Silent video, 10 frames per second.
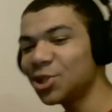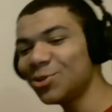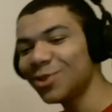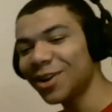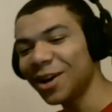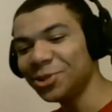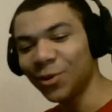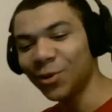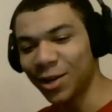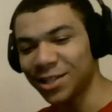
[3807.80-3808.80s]
to
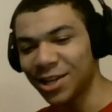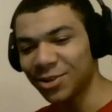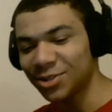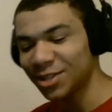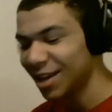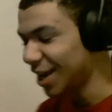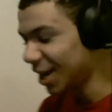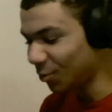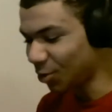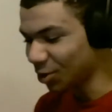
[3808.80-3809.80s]
a friend's house and
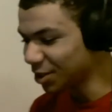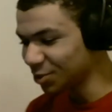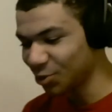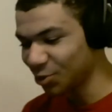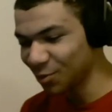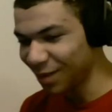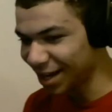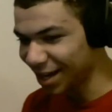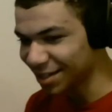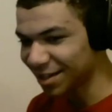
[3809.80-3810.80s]
I walked in his room, and at his